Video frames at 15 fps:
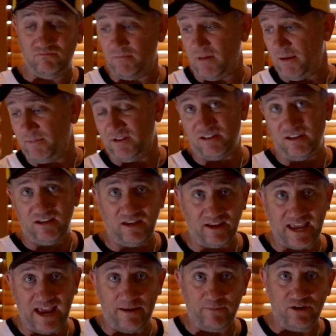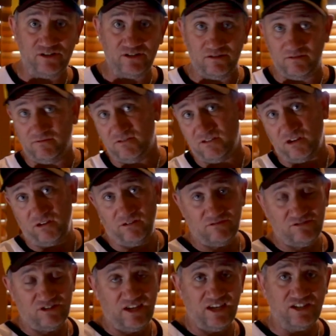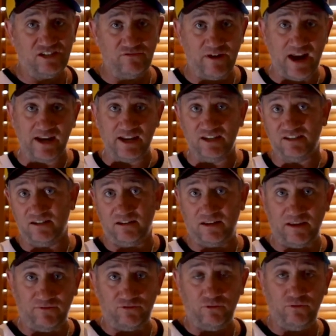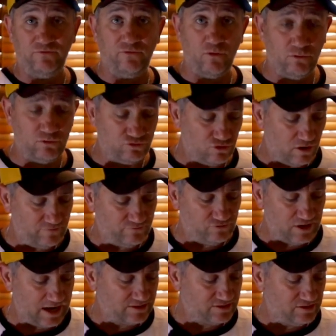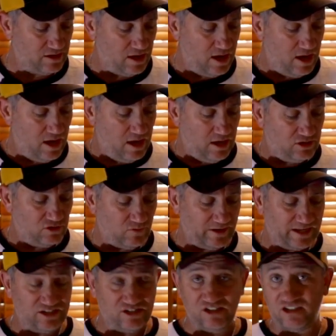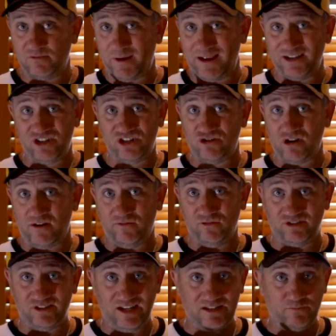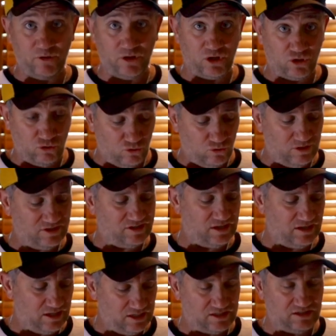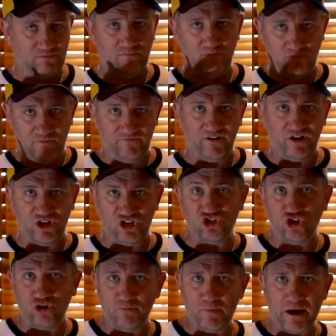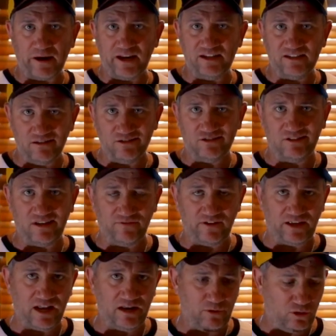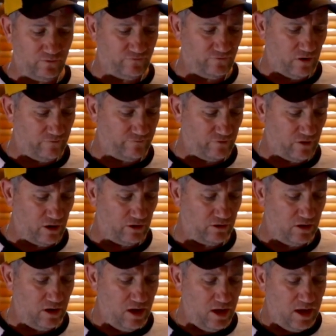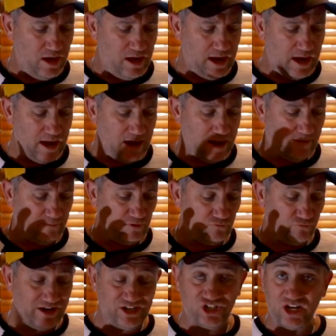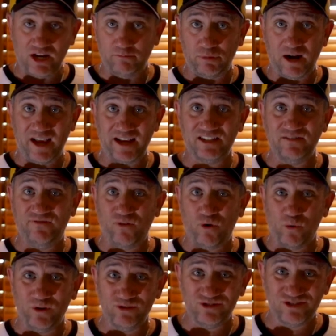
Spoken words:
maybe see your cameras and so see your surroundings to get through four-wheel drive tracks. 20-inch suspension travel, so that's pretty cool. It's very dune buggy, so it's definitely going to be good for off-road. Regen brakes, four-wheel